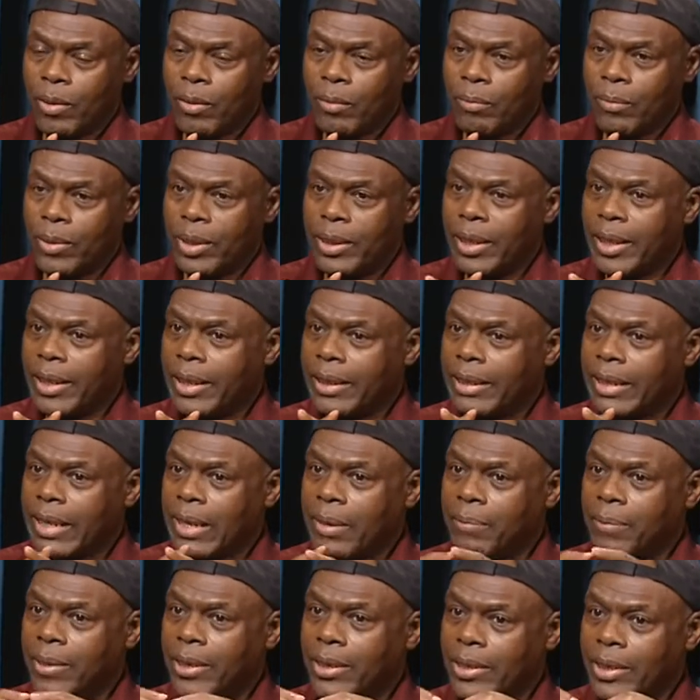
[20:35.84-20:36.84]
but the last
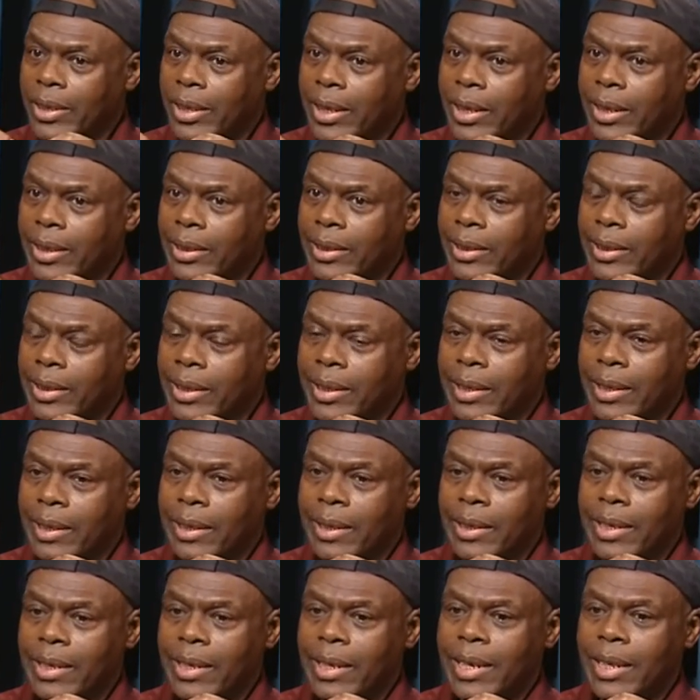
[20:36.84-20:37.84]
time I checked,
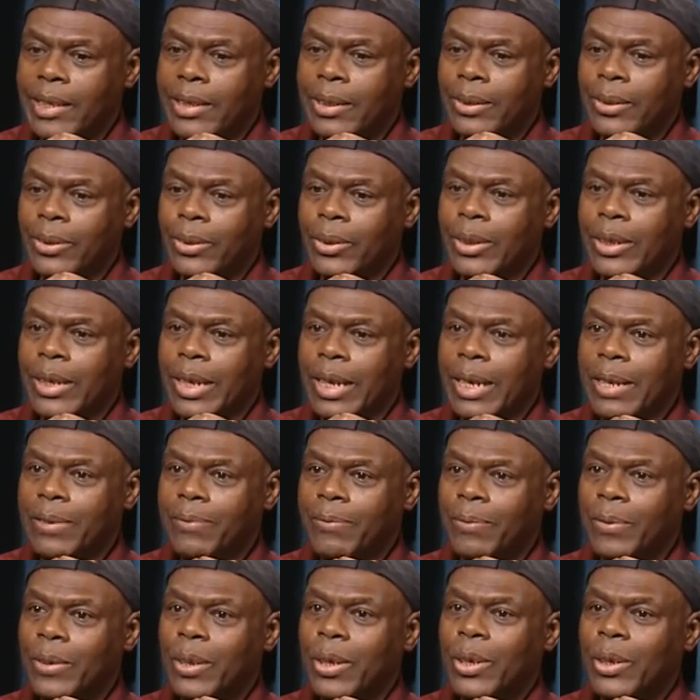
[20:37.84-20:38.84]
it does not have
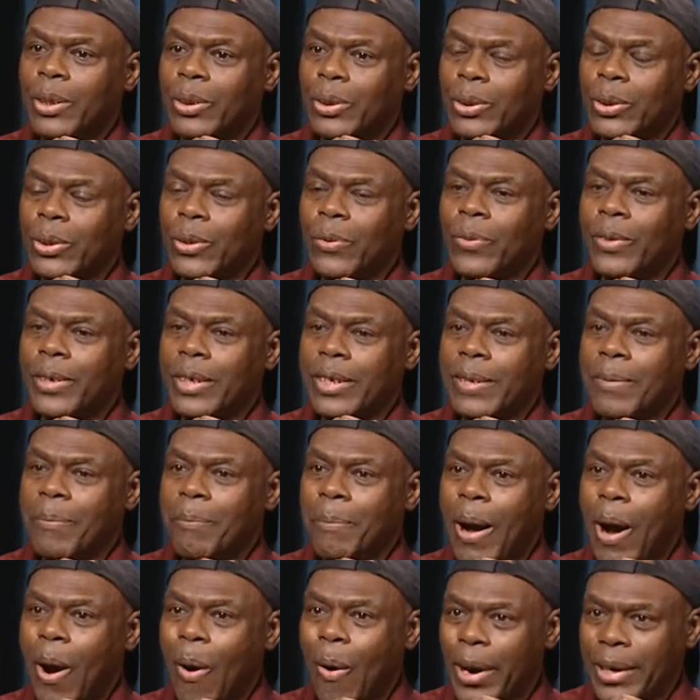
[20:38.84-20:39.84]
sovereign
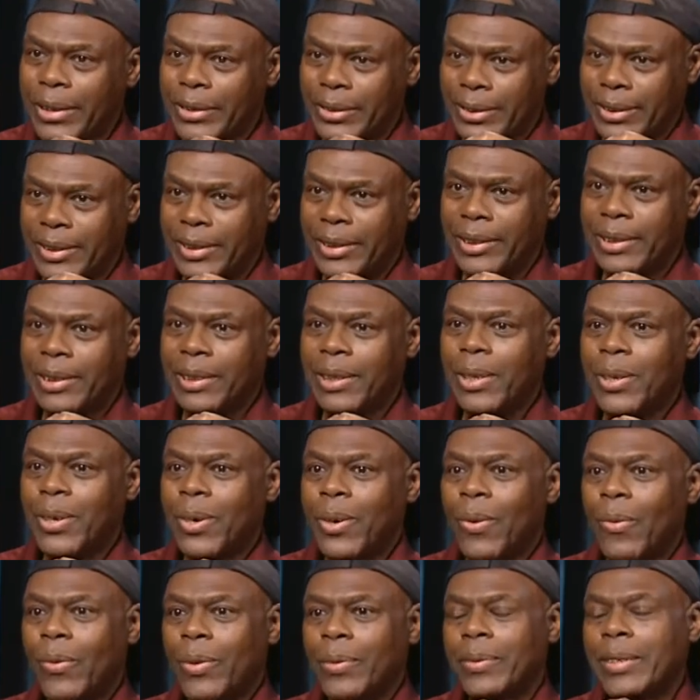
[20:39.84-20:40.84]
powers.
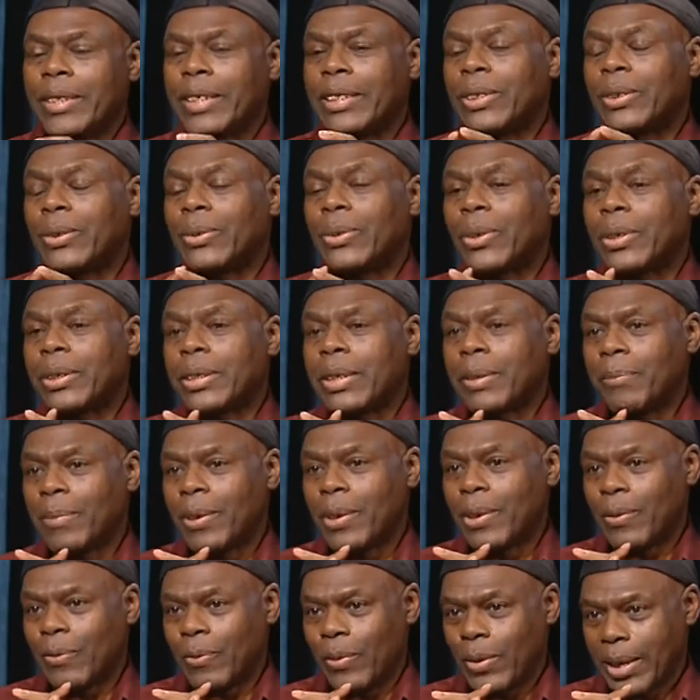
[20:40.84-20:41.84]
We've just talked
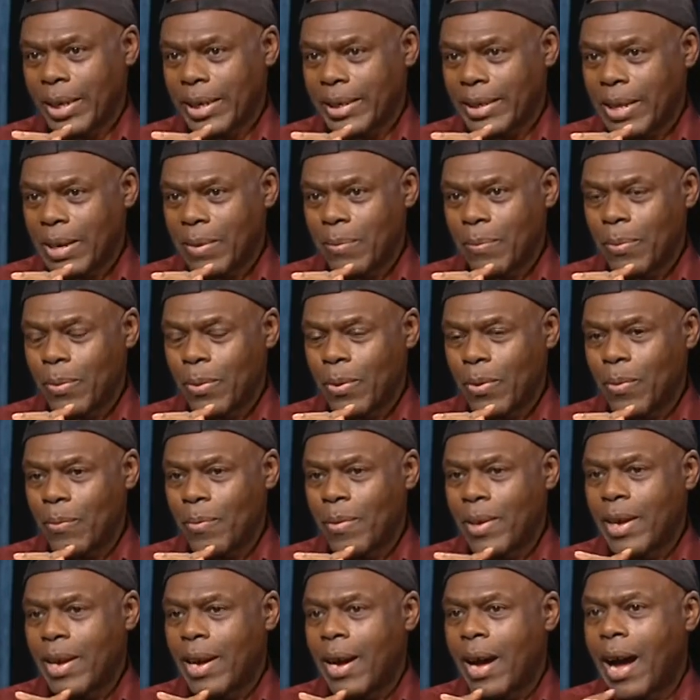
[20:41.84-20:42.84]
about, for example,
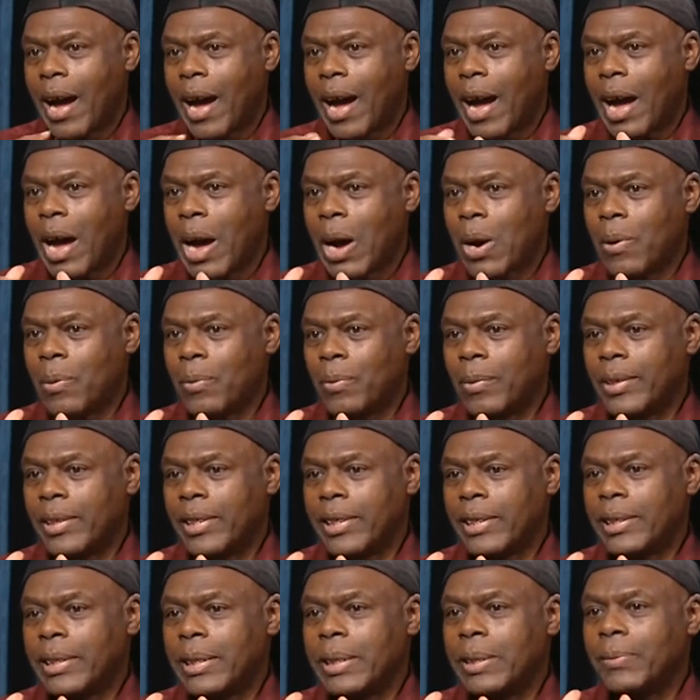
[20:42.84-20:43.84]
how
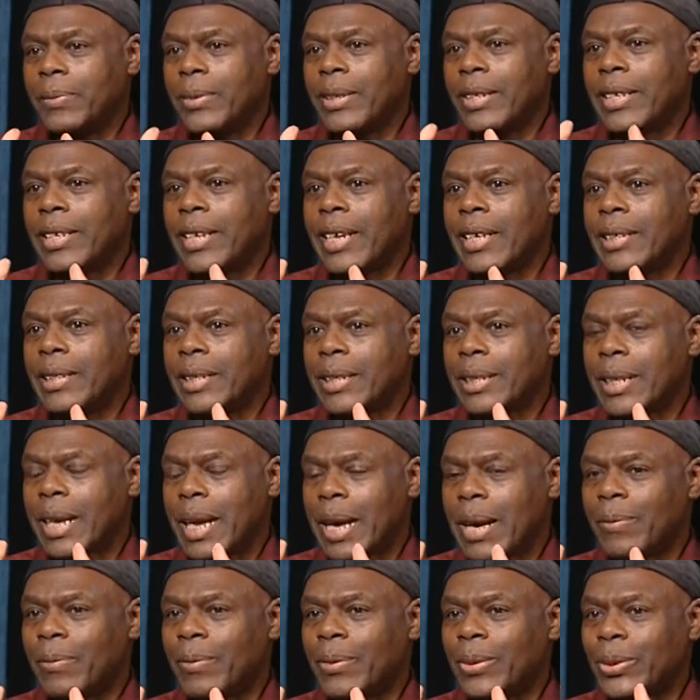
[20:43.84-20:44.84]
it even doesn't
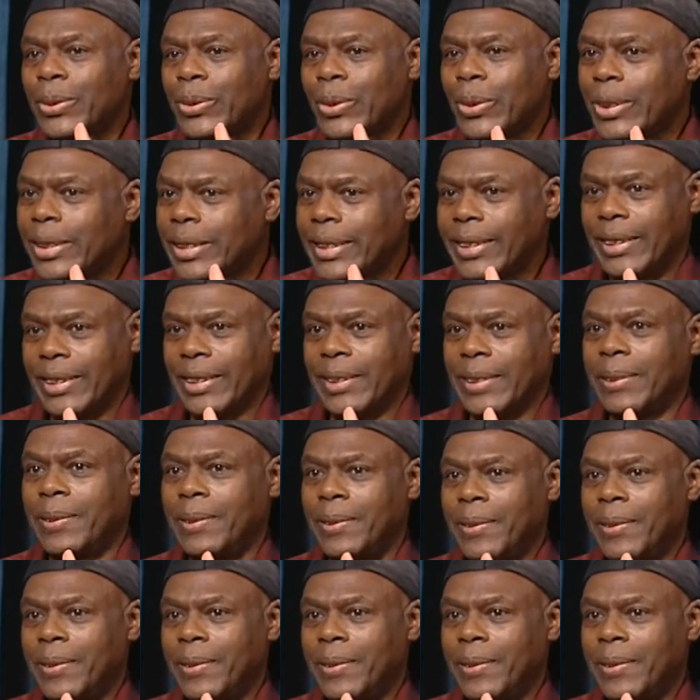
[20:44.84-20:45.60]
have resources.